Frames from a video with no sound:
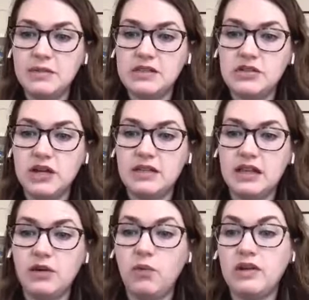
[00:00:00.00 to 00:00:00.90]
to
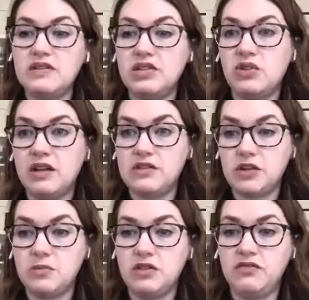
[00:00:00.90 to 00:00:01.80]
demonstrate that it was the
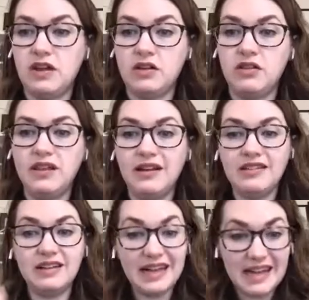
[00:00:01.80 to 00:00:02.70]
transcription
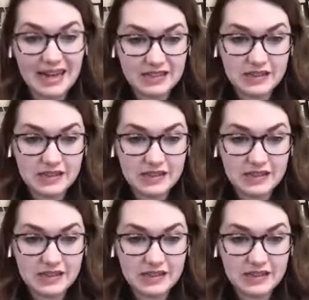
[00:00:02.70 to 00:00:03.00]
factor that is